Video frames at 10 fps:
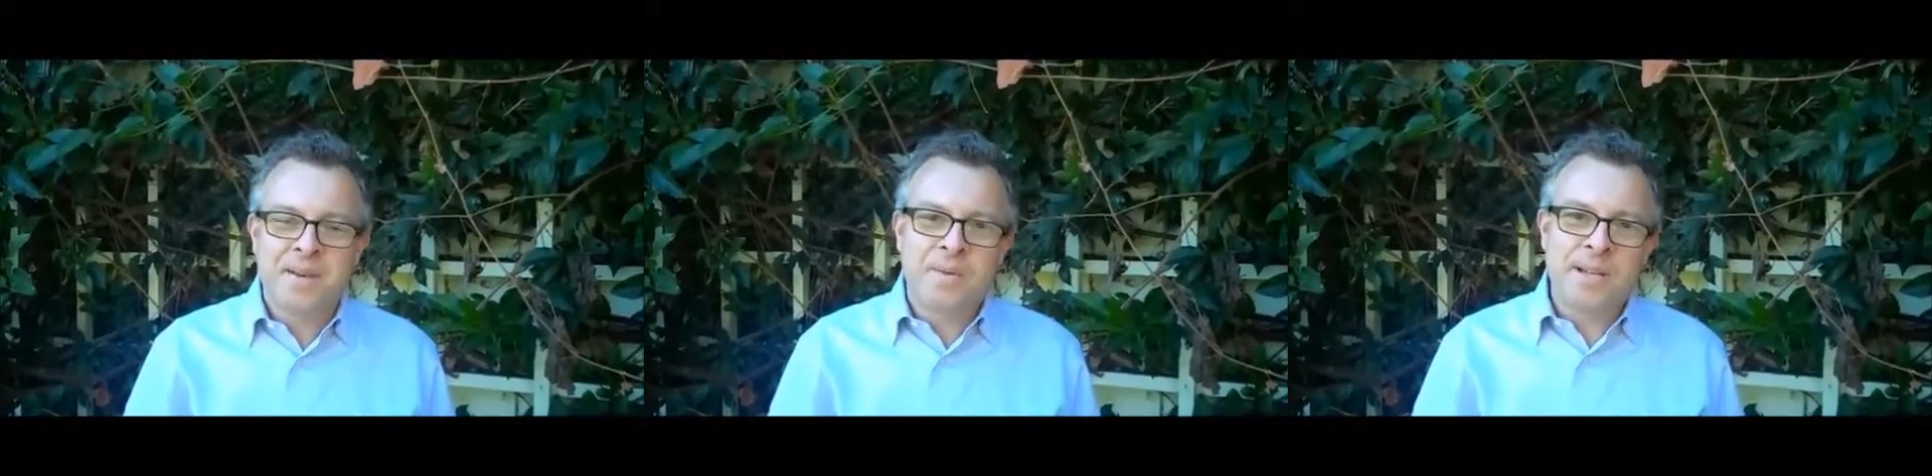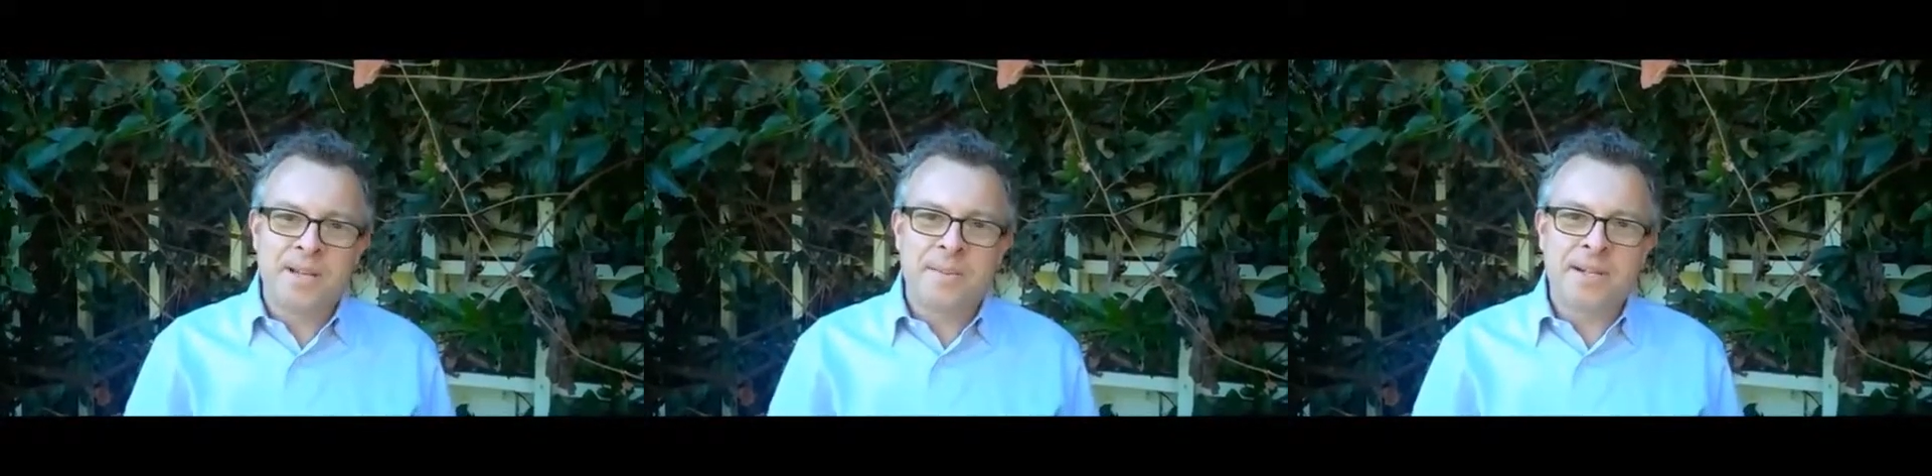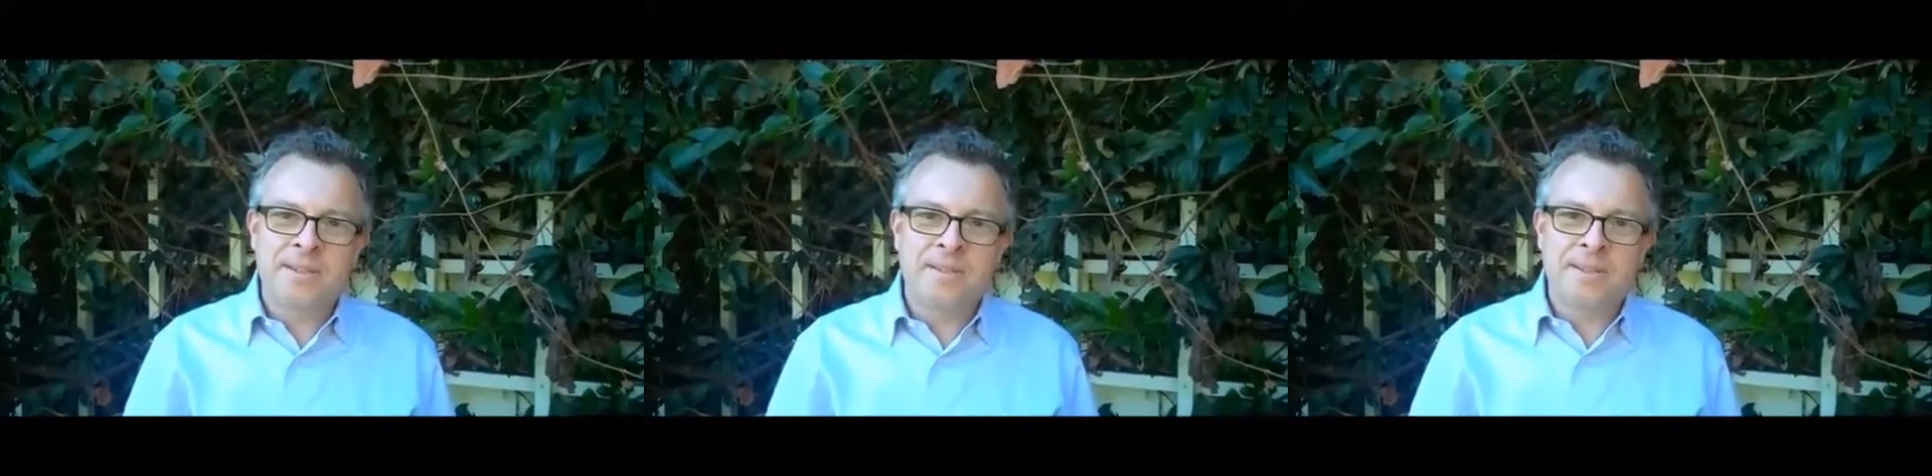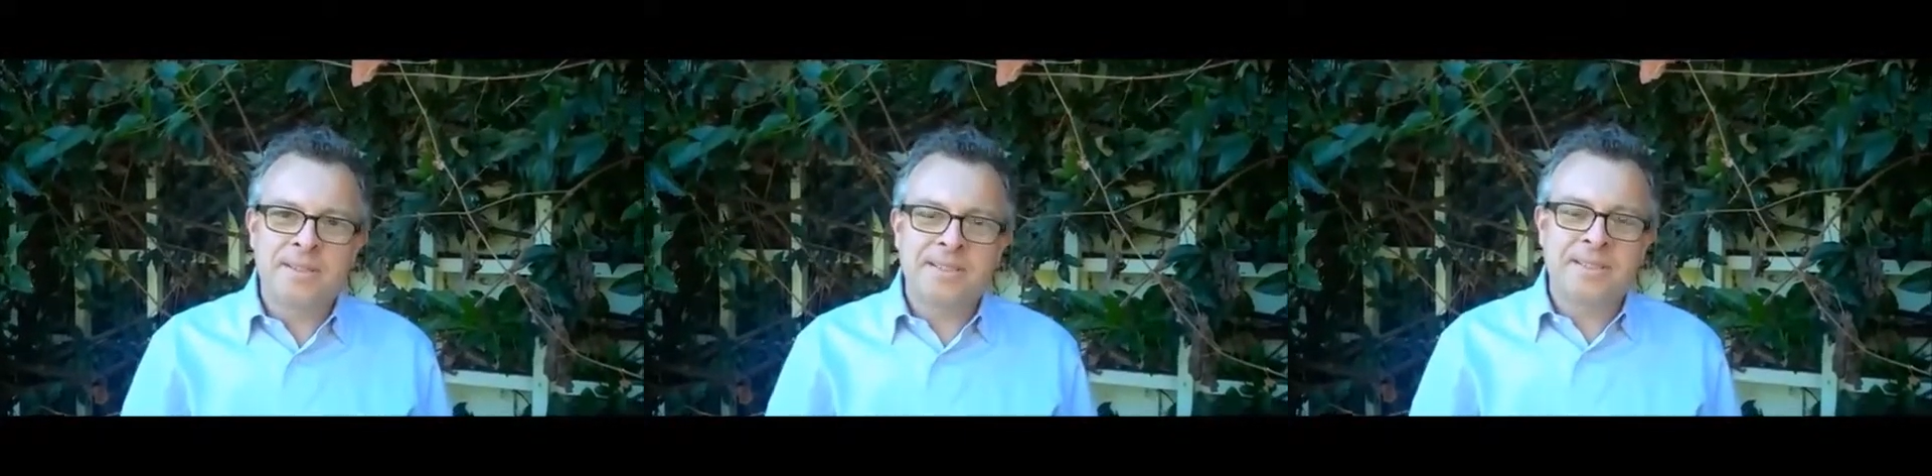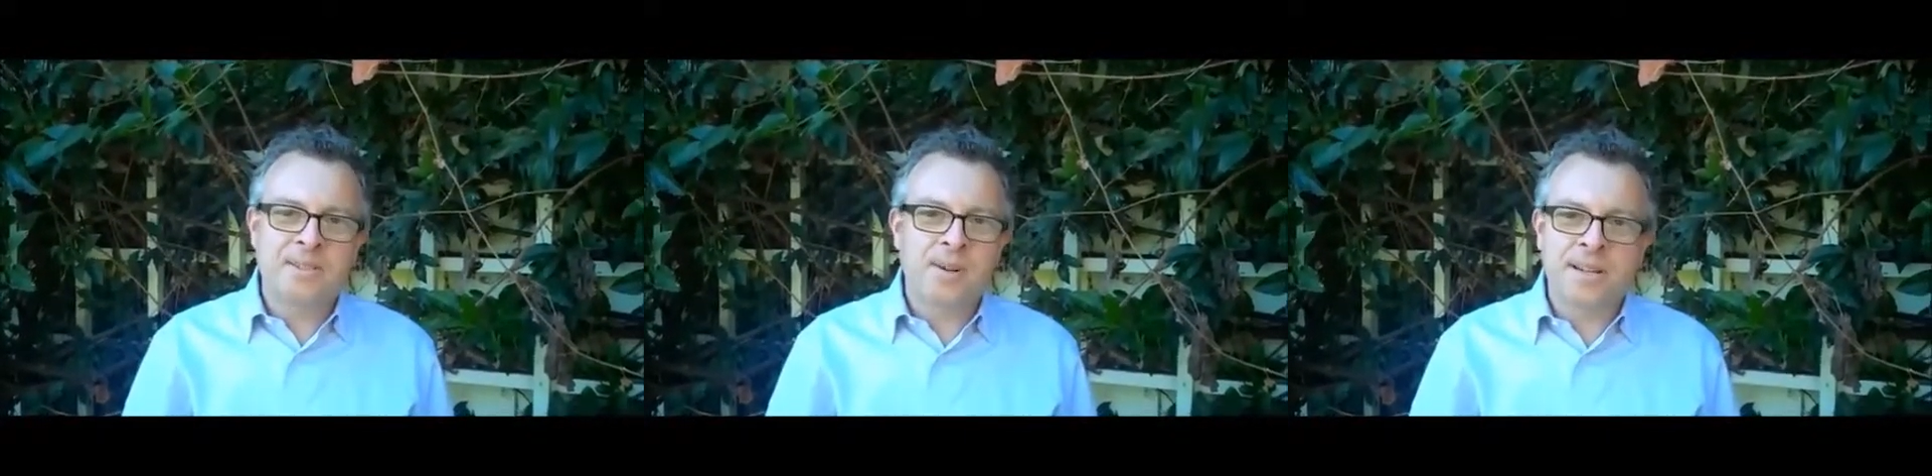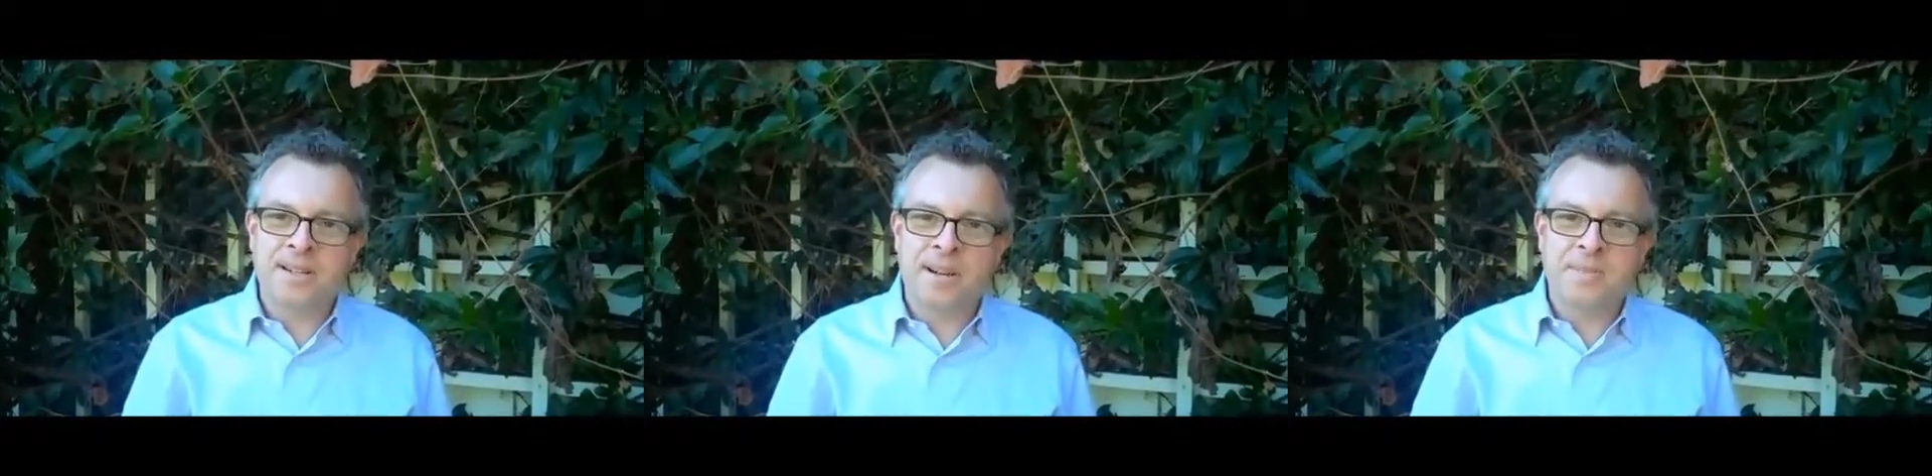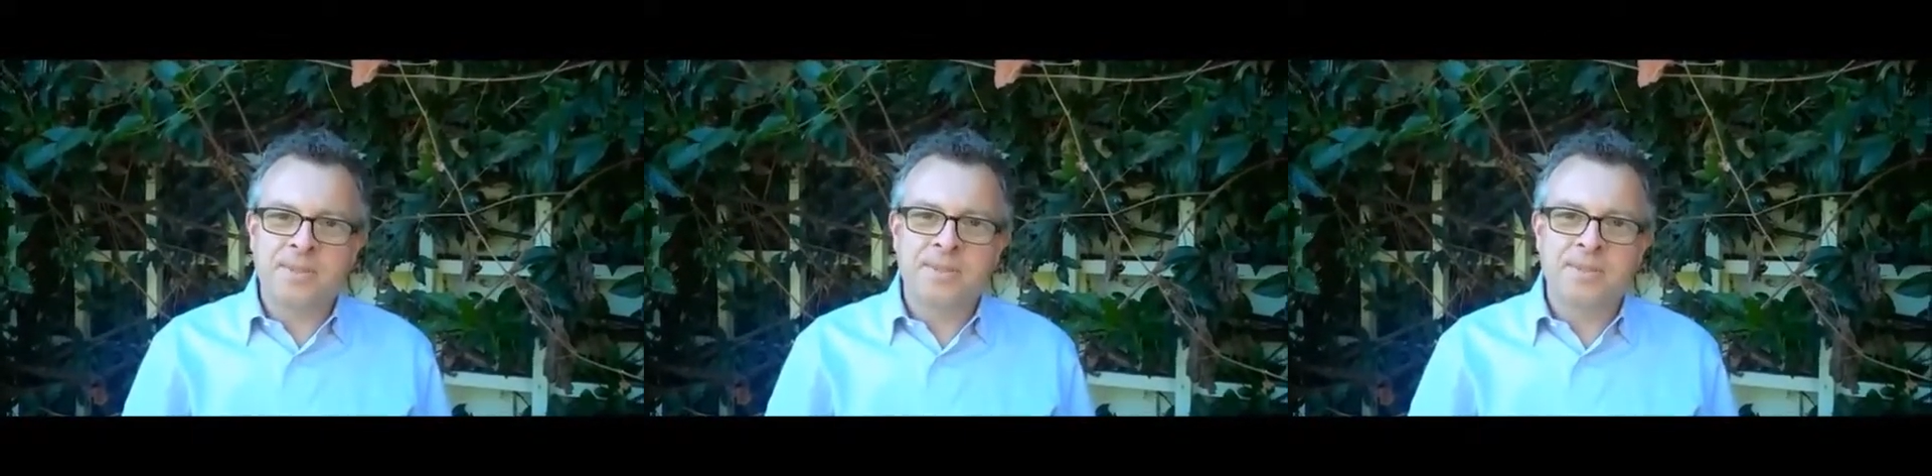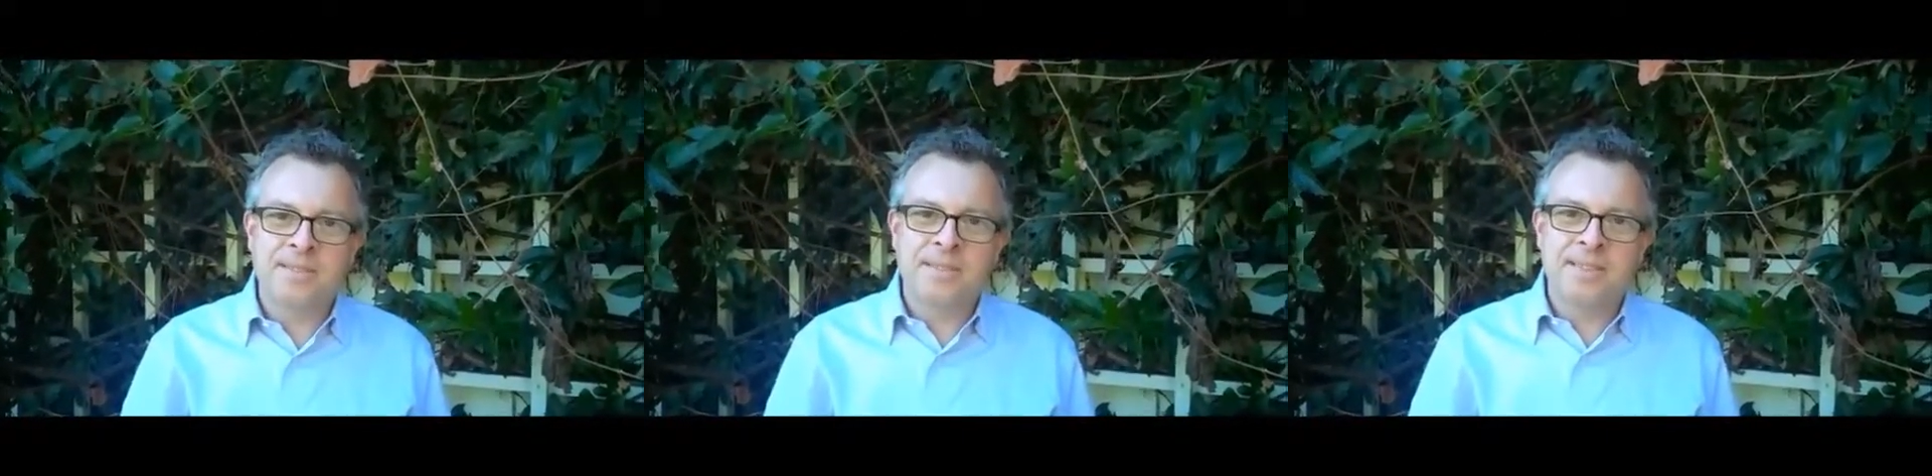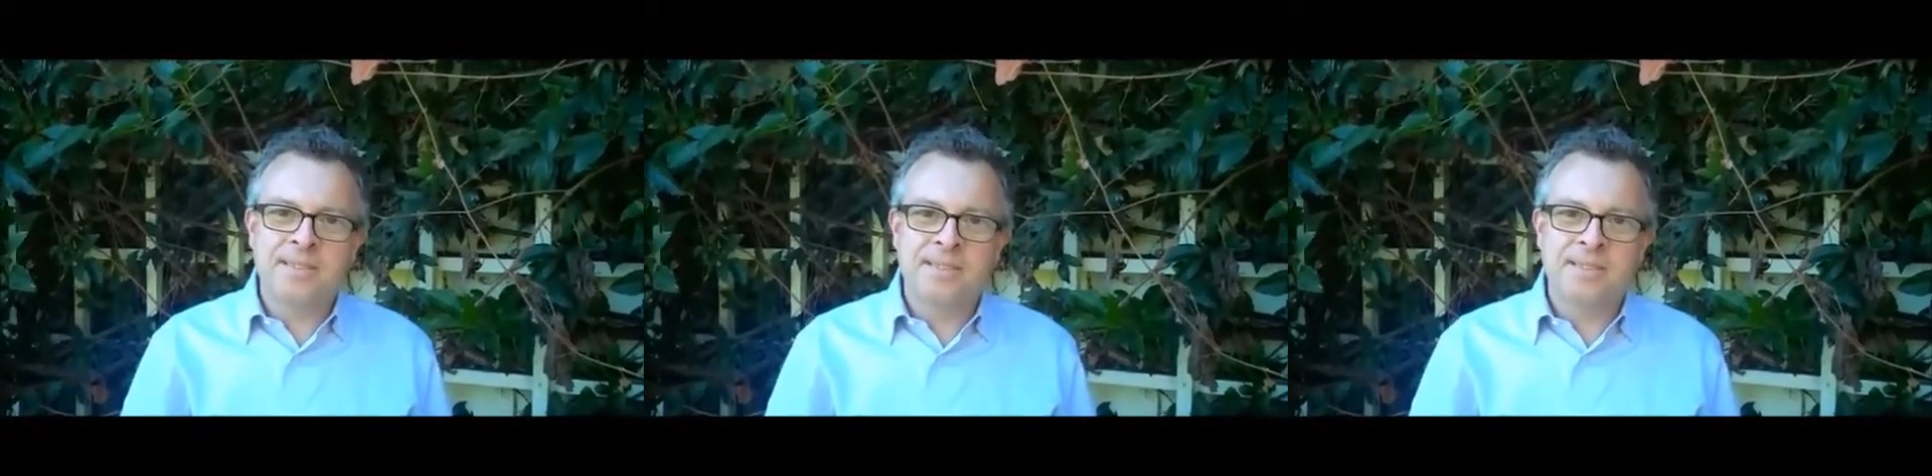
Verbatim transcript: Why am I going? It's a great opportunity